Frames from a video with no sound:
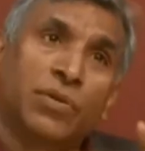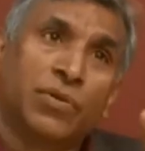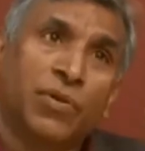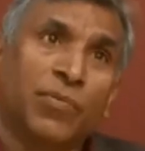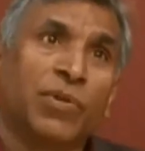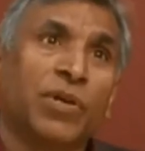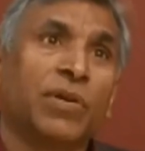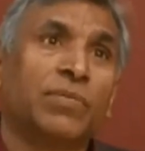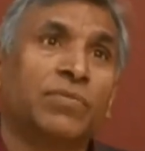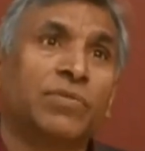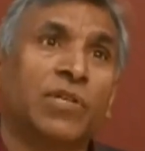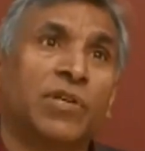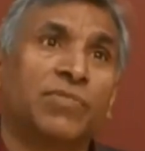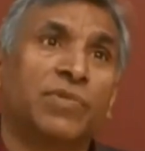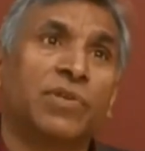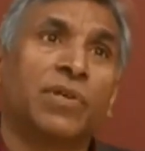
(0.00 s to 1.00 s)
from the
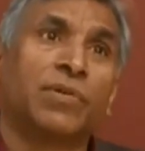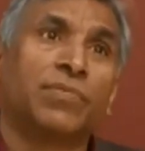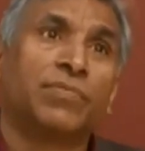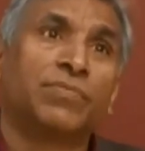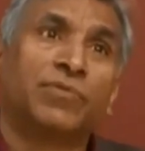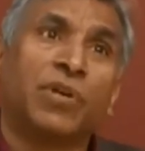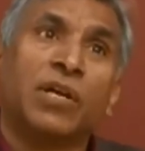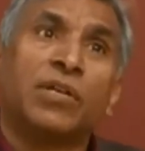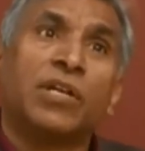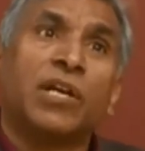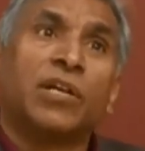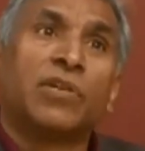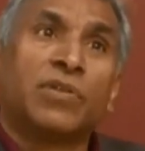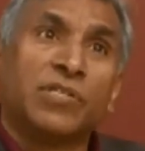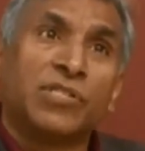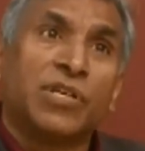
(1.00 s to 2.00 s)
sort of the front end